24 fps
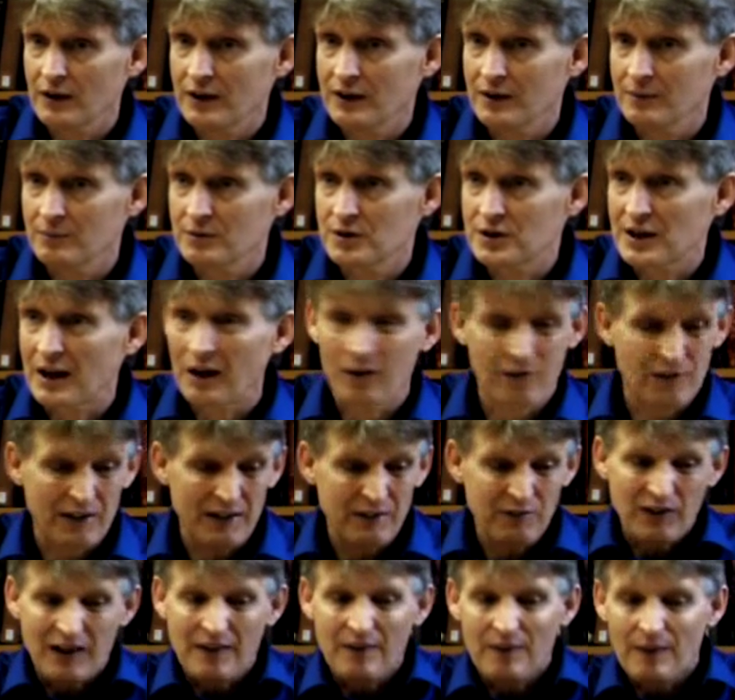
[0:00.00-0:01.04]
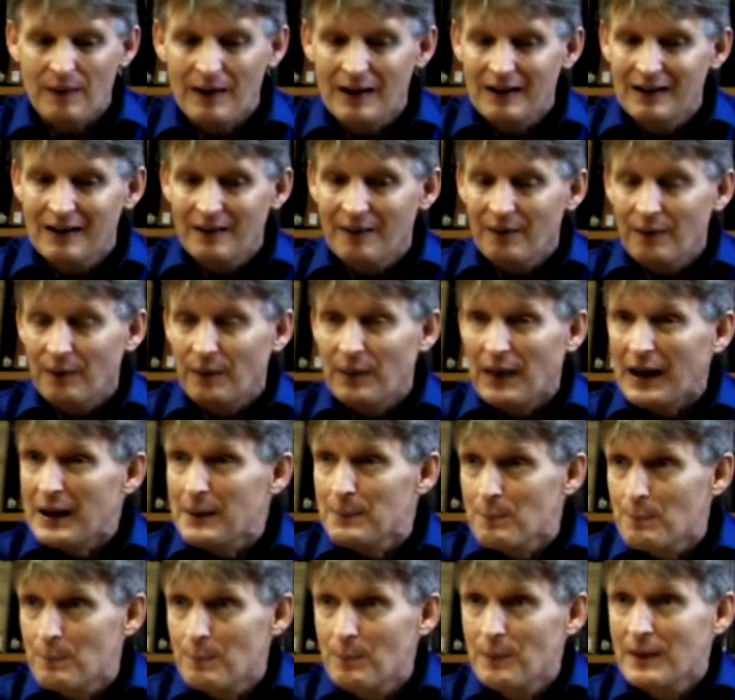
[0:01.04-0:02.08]
himself. And in fact,
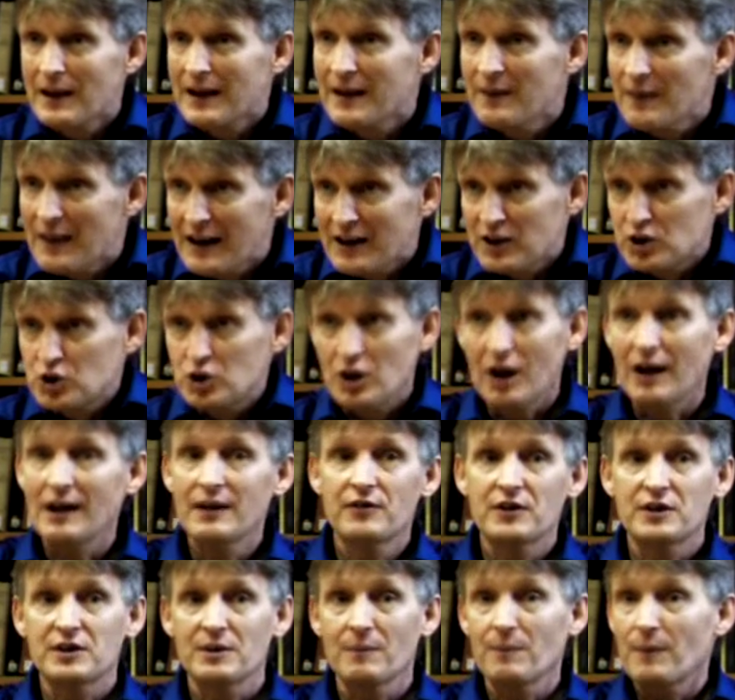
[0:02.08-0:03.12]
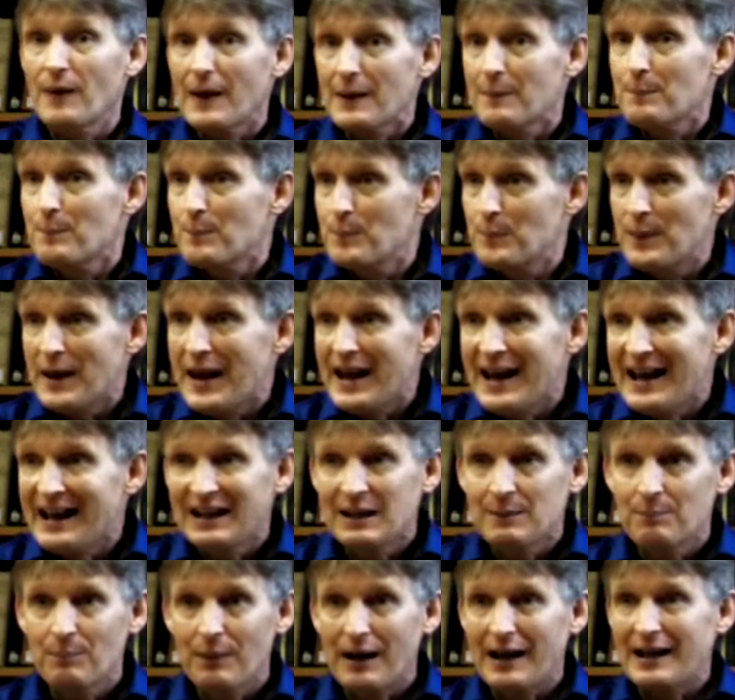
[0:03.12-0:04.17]
they in their Shaivism, they
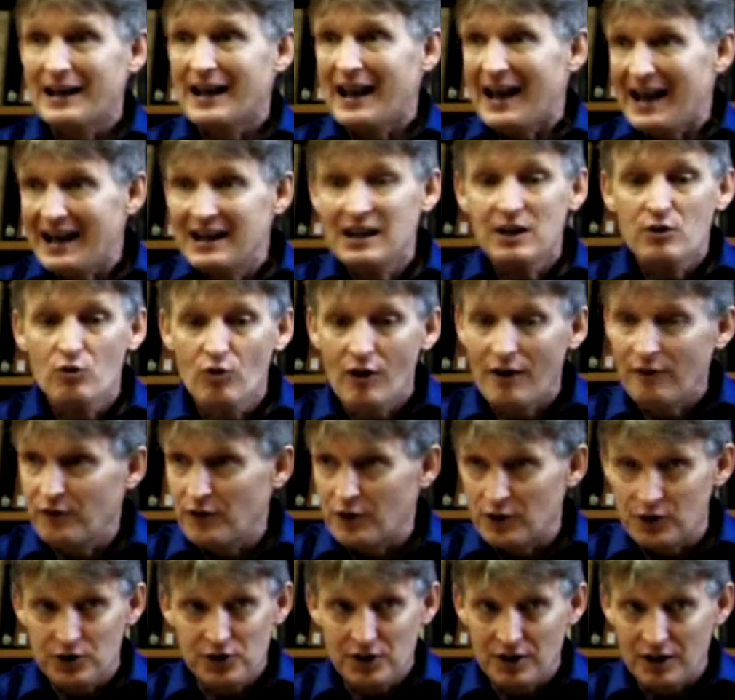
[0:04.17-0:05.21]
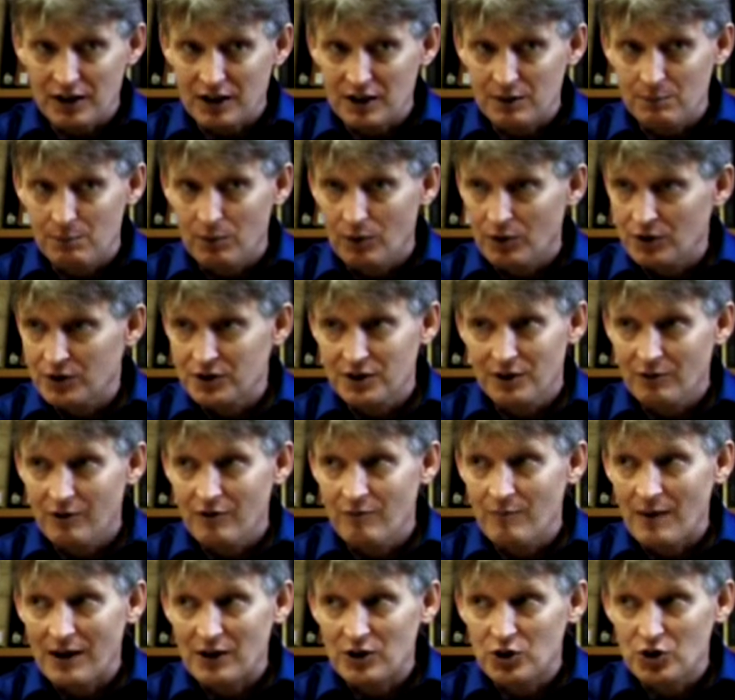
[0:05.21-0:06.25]
barely pay any reference to these books that
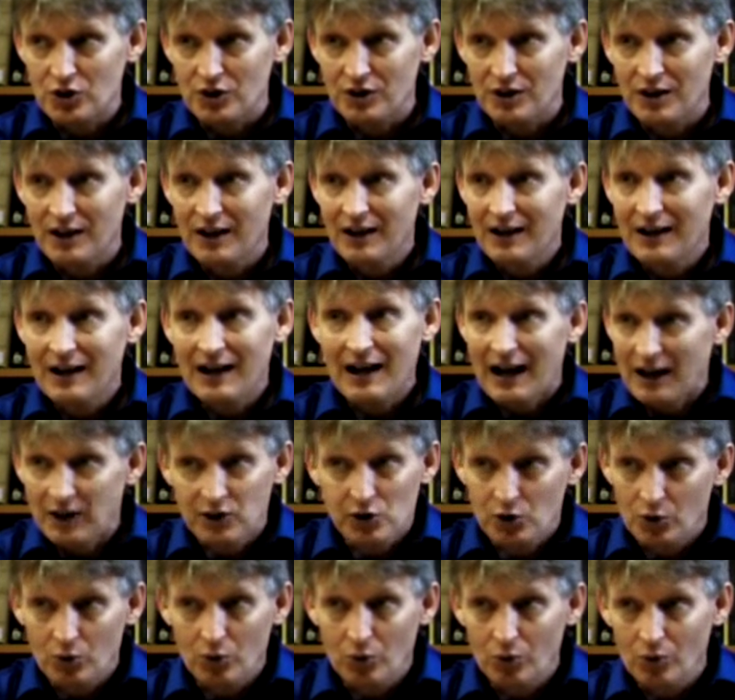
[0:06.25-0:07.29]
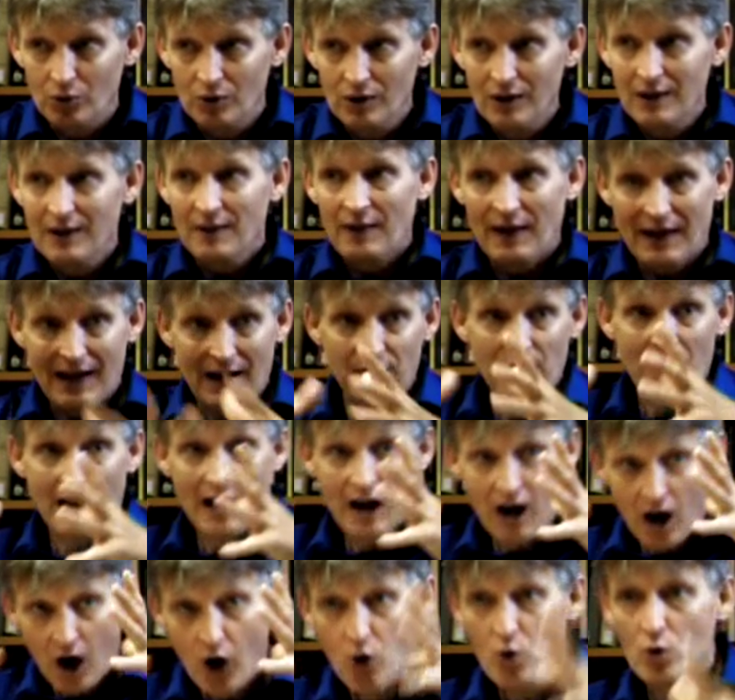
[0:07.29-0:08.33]
we've mentioned at all. They have
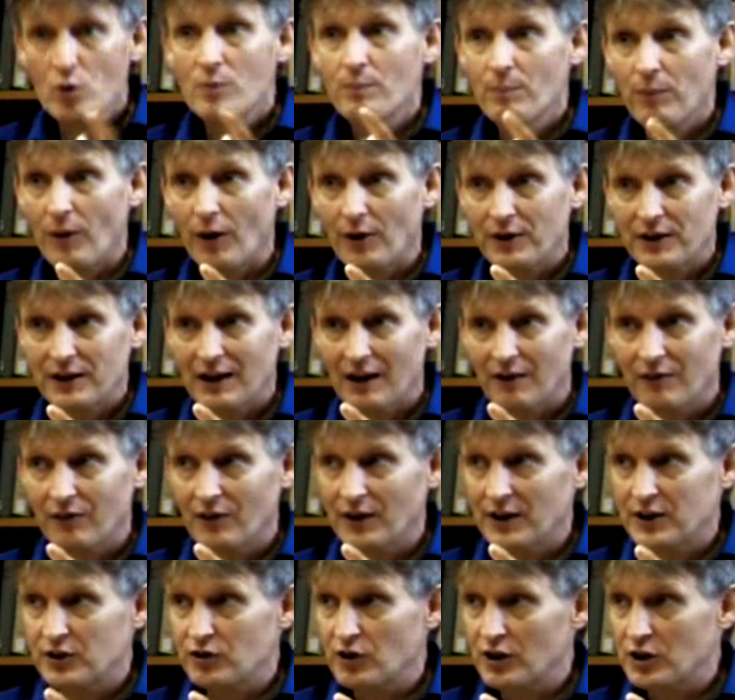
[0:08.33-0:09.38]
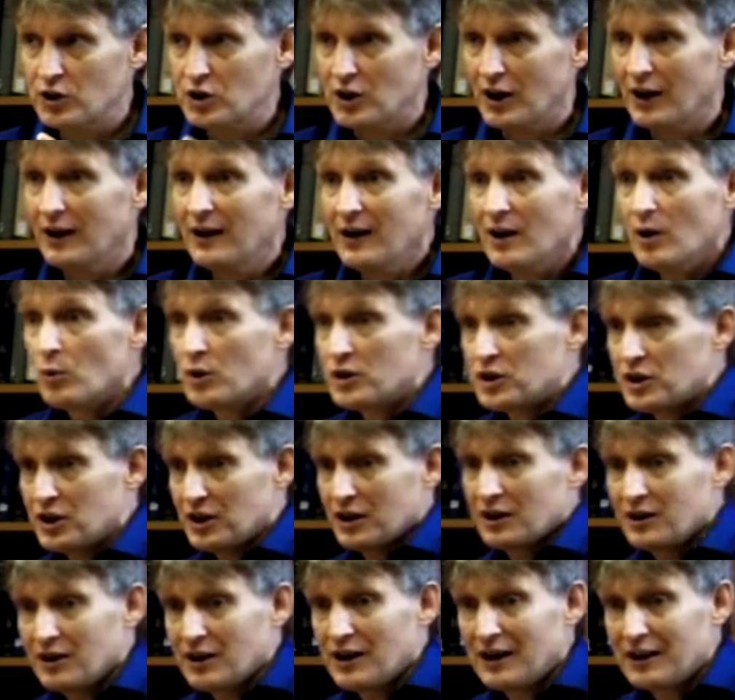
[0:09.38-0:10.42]
their own body of literature which
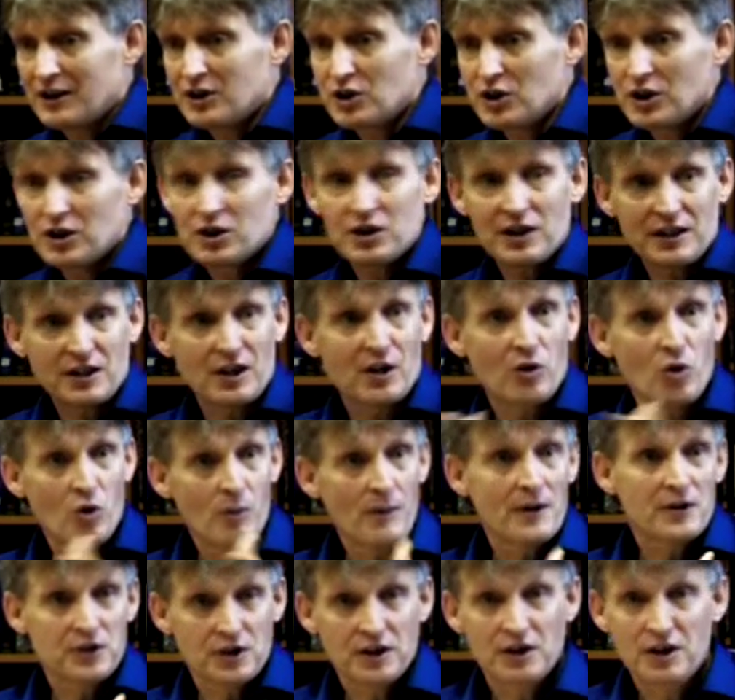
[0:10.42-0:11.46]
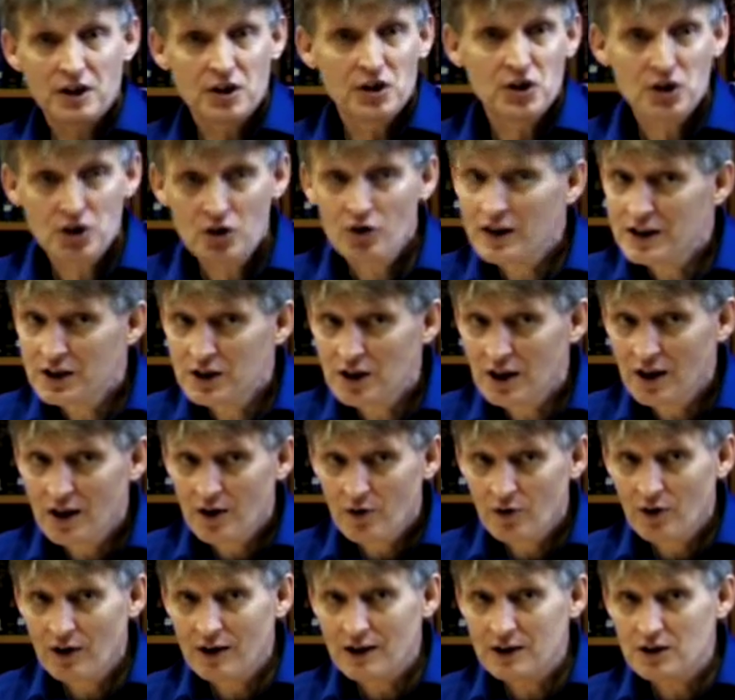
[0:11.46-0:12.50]
exists as almost a discrete
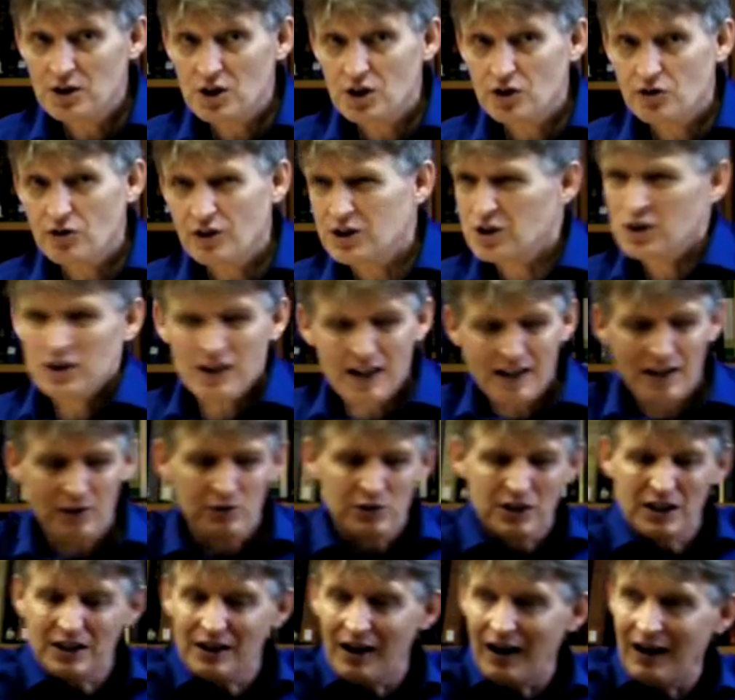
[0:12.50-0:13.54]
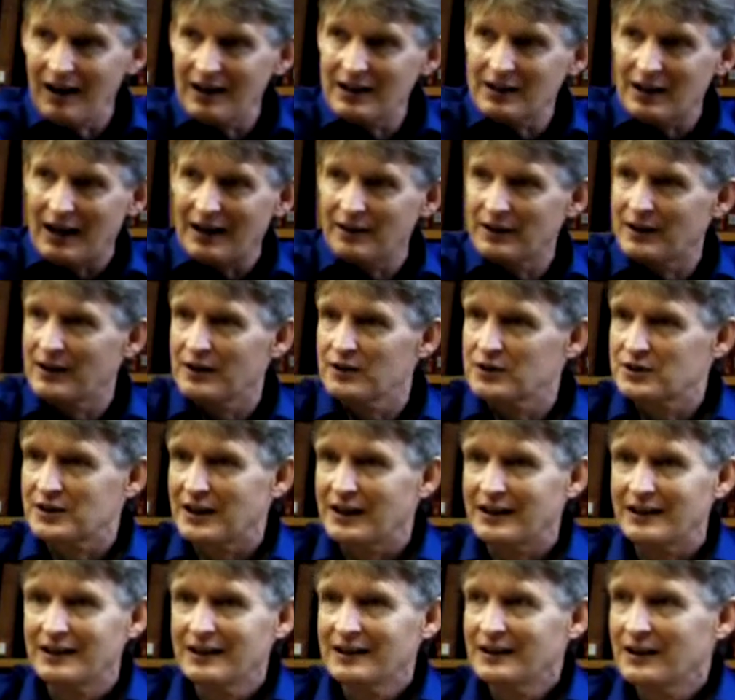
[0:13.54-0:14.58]
religious tradition. They don't deny that. They don't
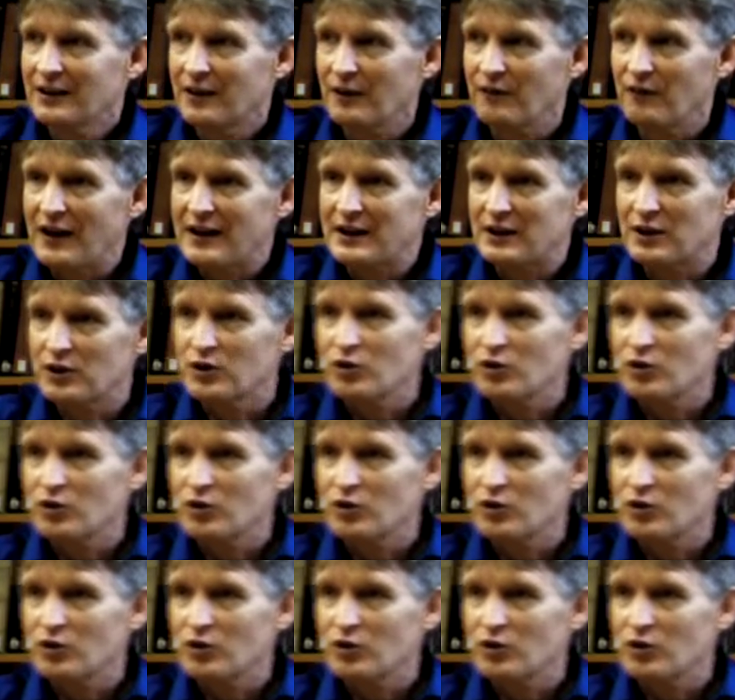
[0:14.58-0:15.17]
say the Veda's